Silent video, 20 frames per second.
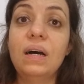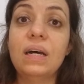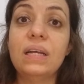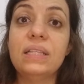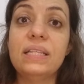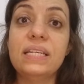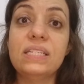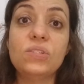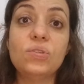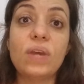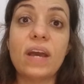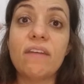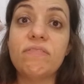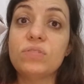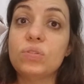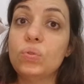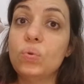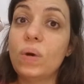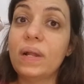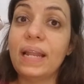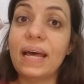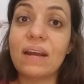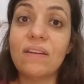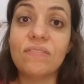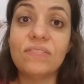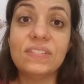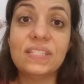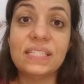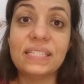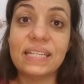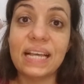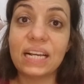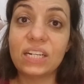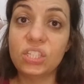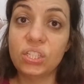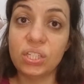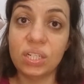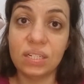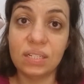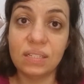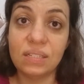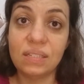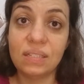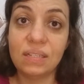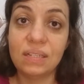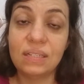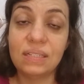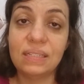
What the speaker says: This you have to do a lot of sessions.